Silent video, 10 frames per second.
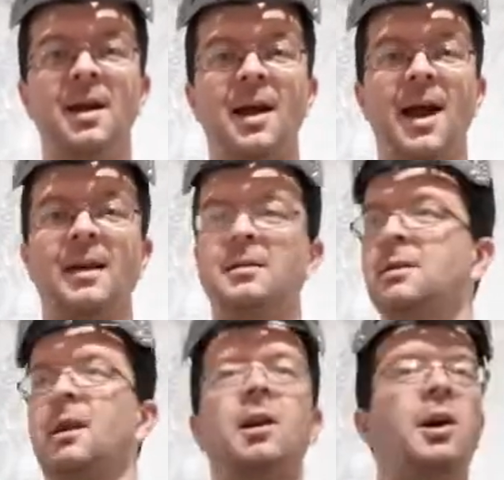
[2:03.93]
And
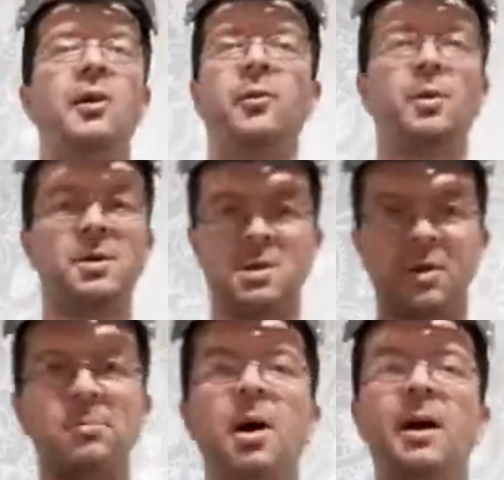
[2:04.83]
Goliath wasn't
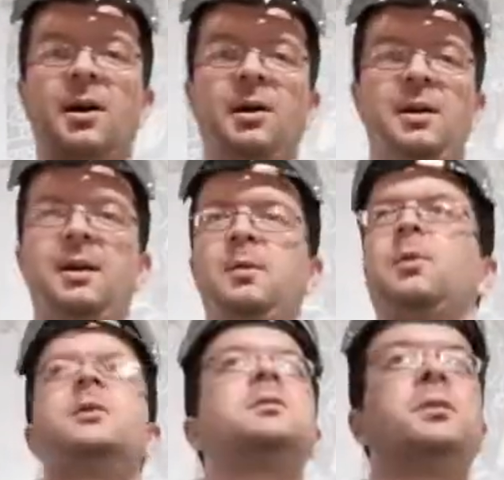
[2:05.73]
just my height, he
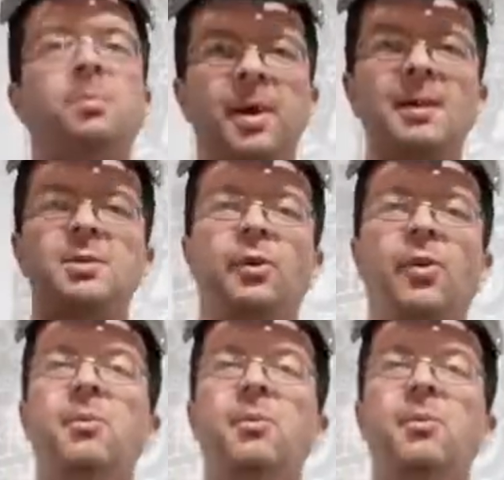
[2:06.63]
wasn't just a bit taller than